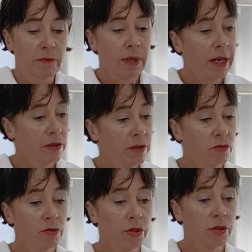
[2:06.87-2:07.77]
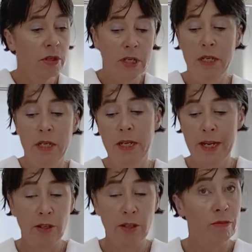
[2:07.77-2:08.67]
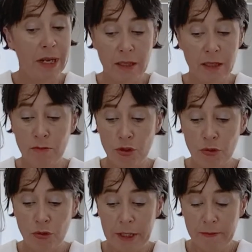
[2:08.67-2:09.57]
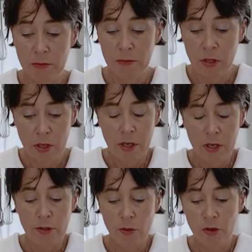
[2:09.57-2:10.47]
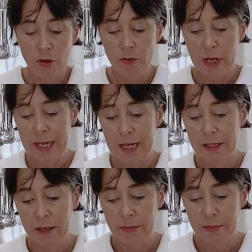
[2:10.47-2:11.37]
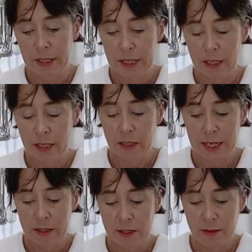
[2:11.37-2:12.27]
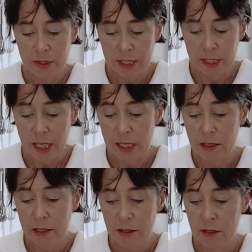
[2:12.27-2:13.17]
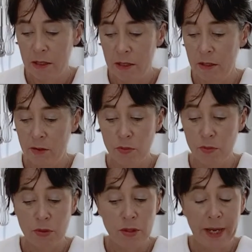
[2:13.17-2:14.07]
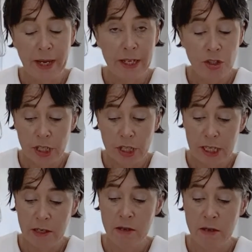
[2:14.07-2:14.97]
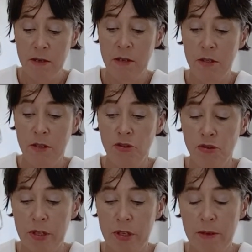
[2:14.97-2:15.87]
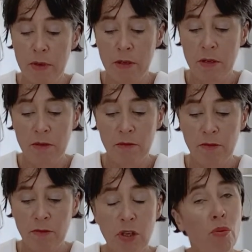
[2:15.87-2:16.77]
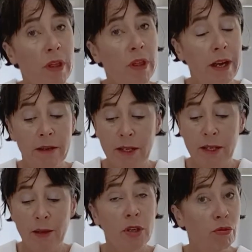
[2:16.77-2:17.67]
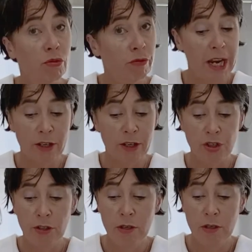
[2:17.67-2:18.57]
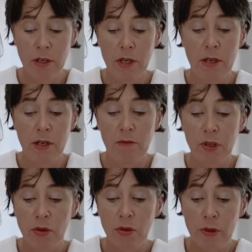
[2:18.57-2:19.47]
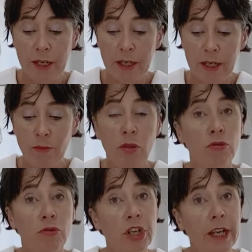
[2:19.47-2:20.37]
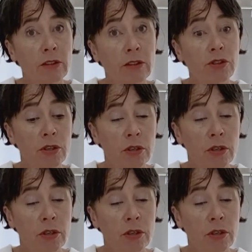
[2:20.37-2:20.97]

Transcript: particles and you make them join, you create something that connects them together. You put some energy in, join them. We call that a chemical reaction. We call that a chemical change.